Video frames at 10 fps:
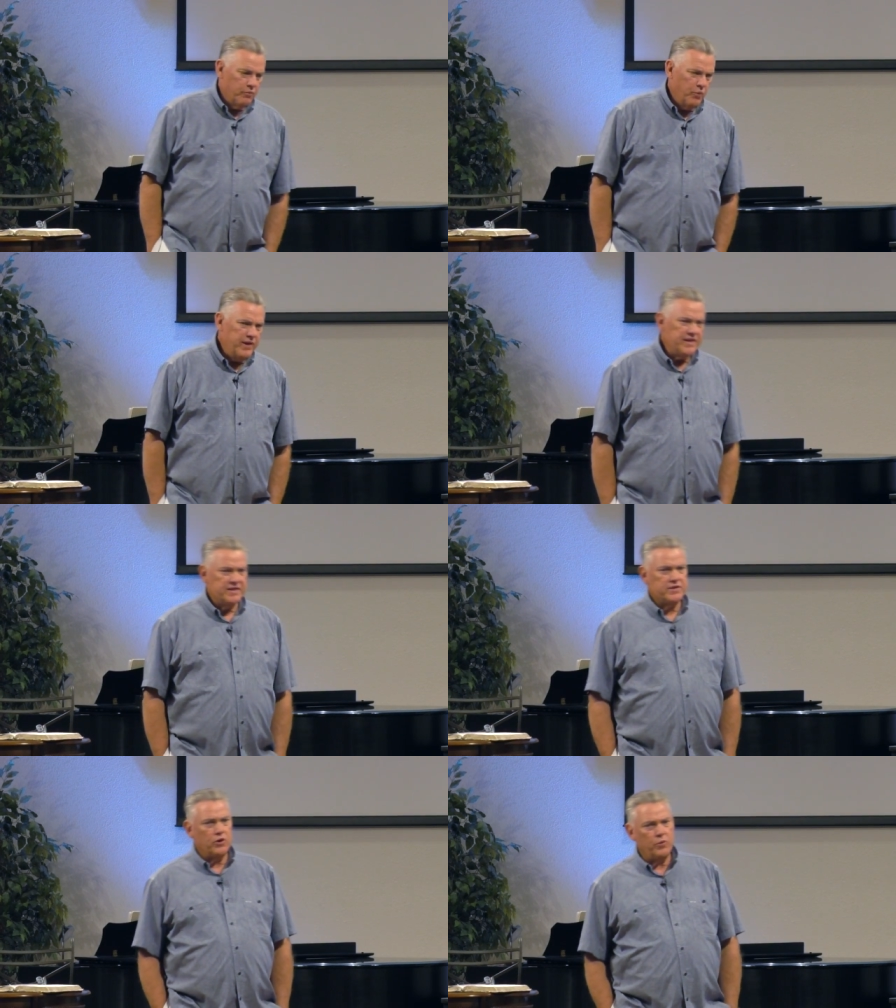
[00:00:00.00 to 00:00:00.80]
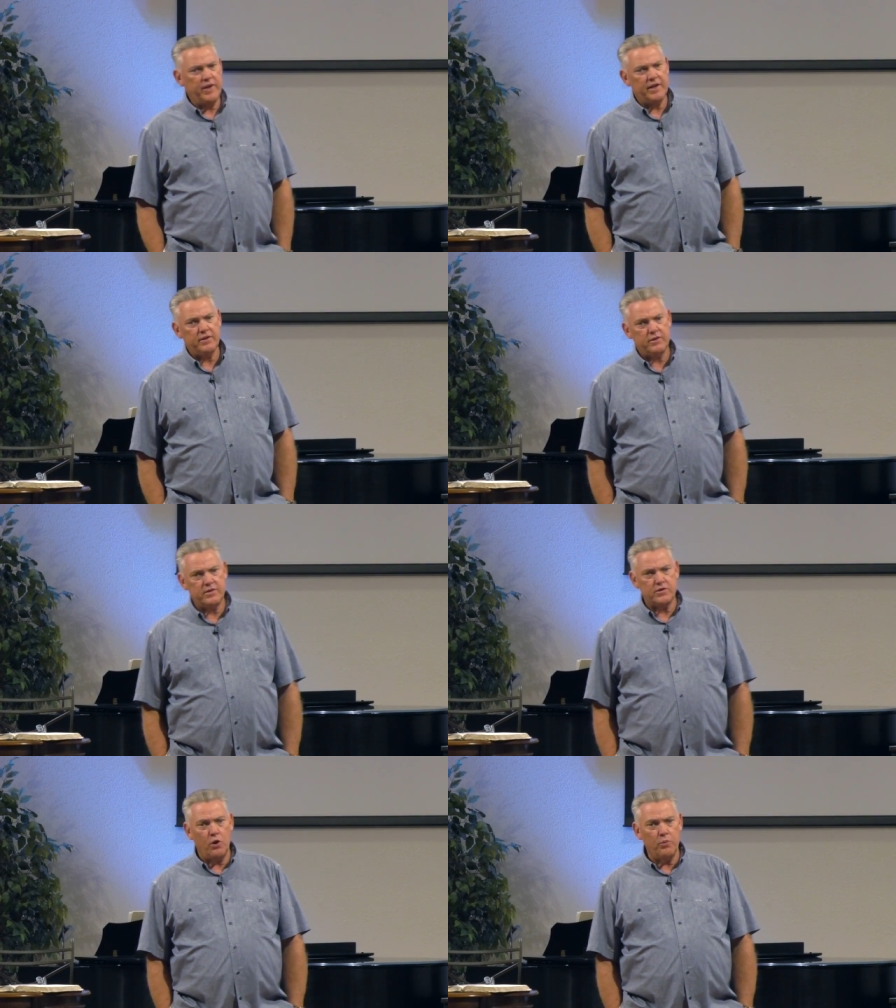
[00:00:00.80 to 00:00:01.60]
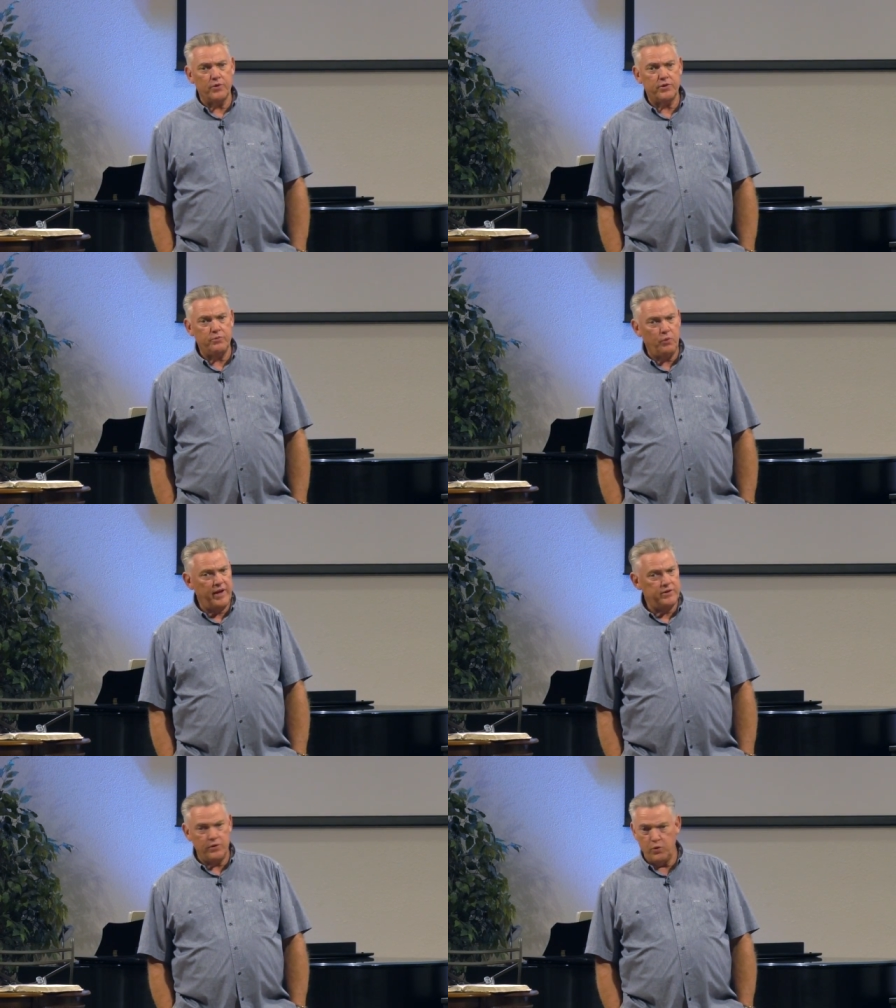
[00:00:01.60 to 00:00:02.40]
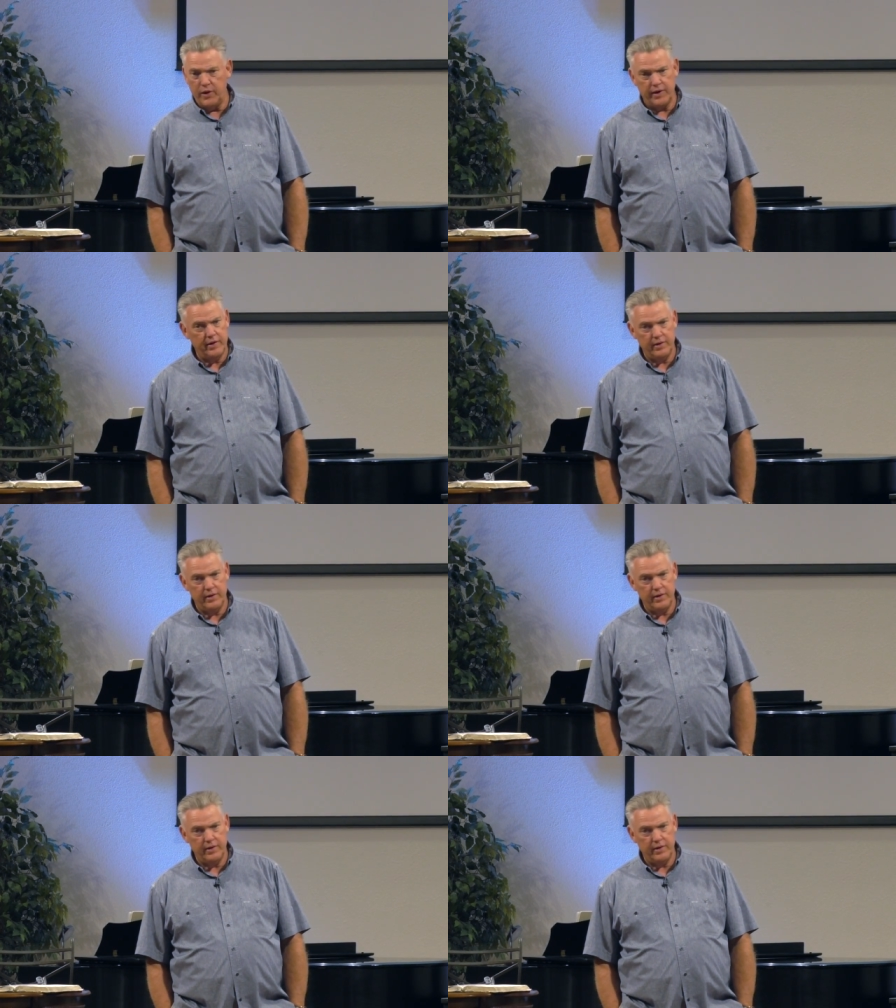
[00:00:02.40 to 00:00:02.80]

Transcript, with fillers: we, sit so, we get sobered way too quick.